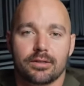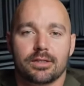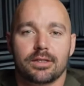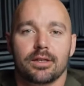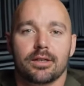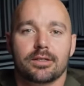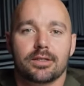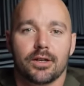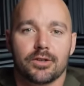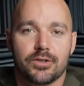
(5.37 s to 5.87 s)

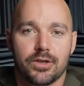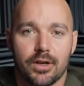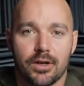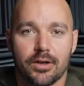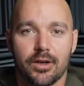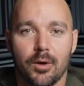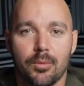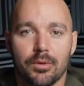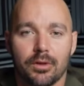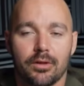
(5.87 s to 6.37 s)
to touch on a
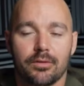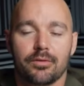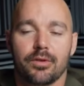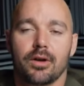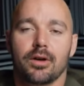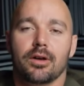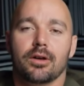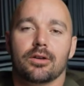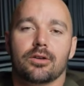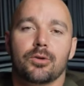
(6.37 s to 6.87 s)
couple of
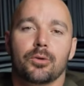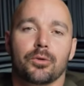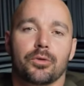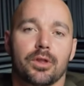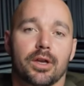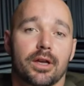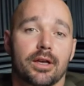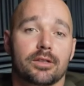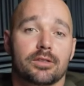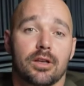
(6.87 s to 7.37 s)
uh, cool
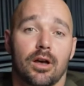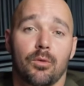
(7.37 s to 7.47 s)
things.